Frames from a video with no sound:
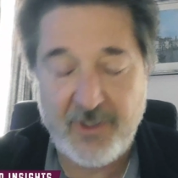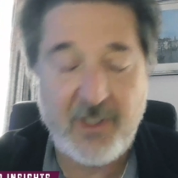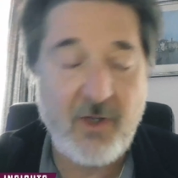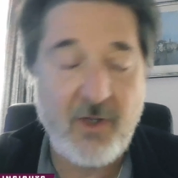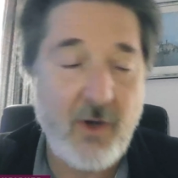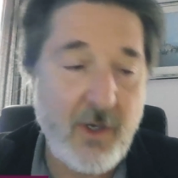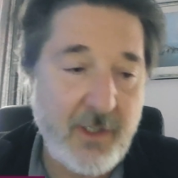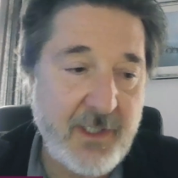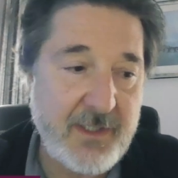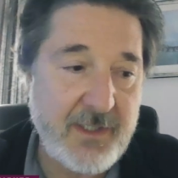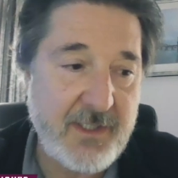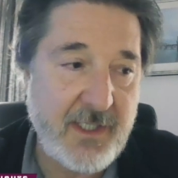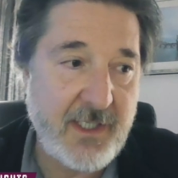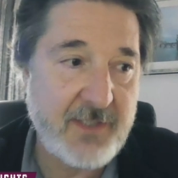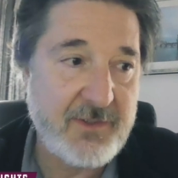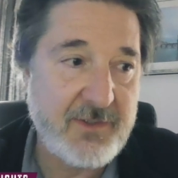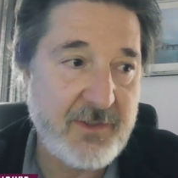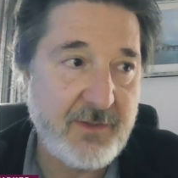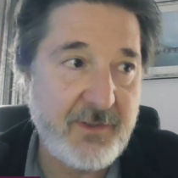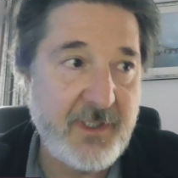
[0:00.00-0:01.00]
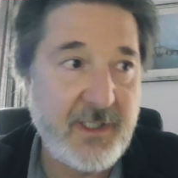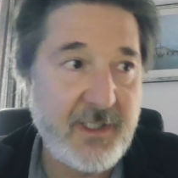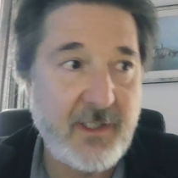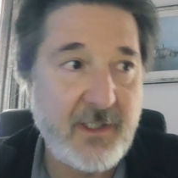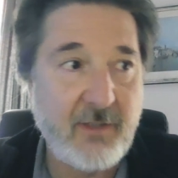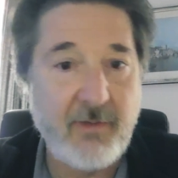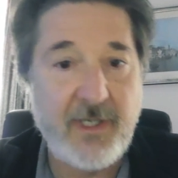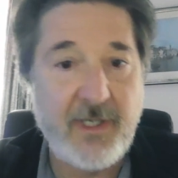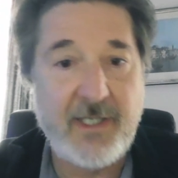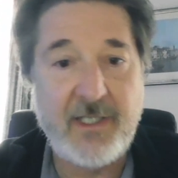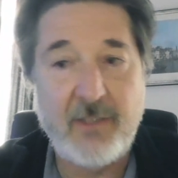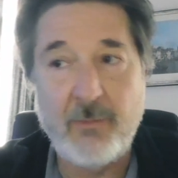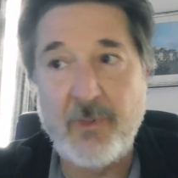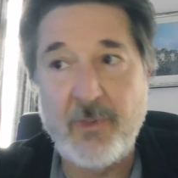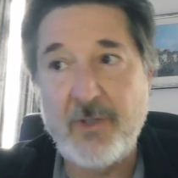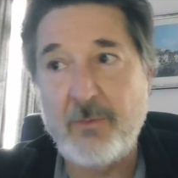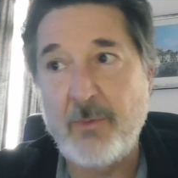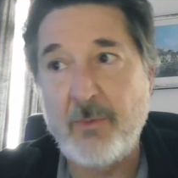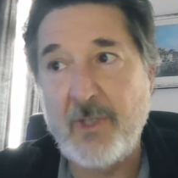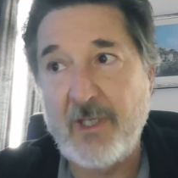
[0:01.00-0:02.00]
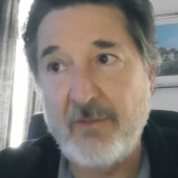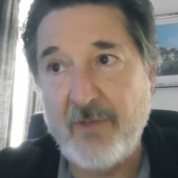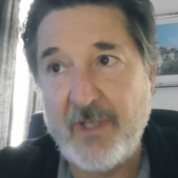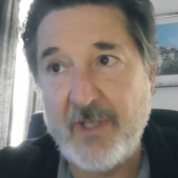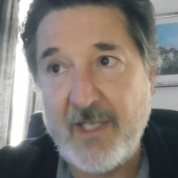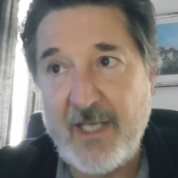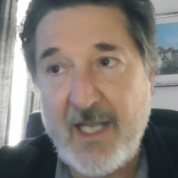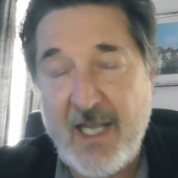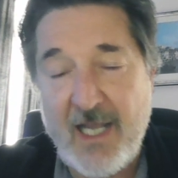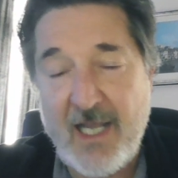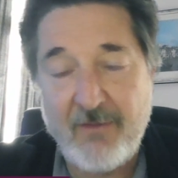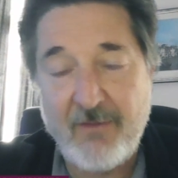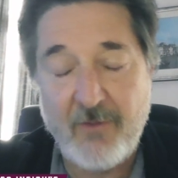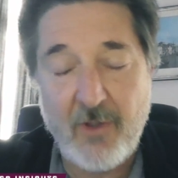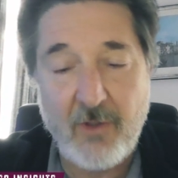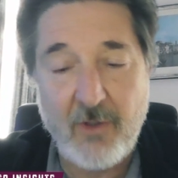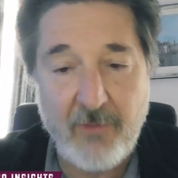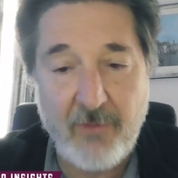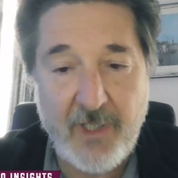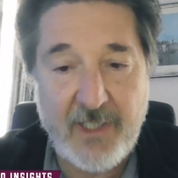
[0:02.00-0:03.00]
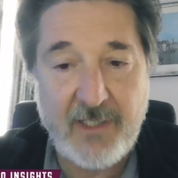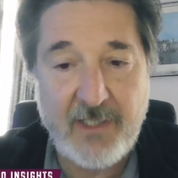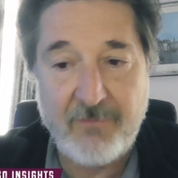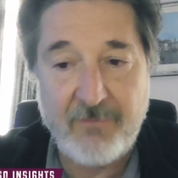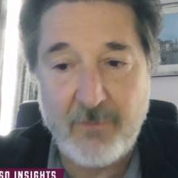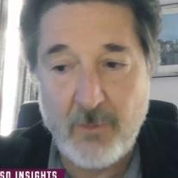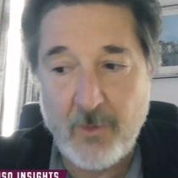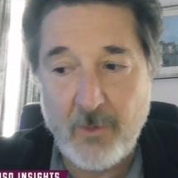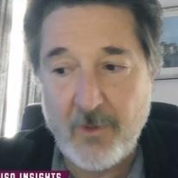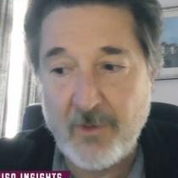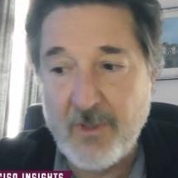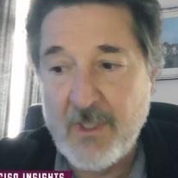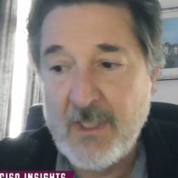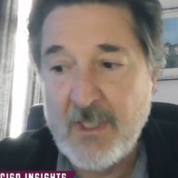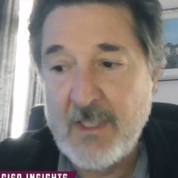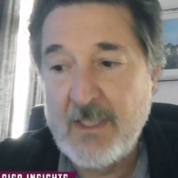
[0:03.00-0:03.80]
architecture, integrating with whatever they have already for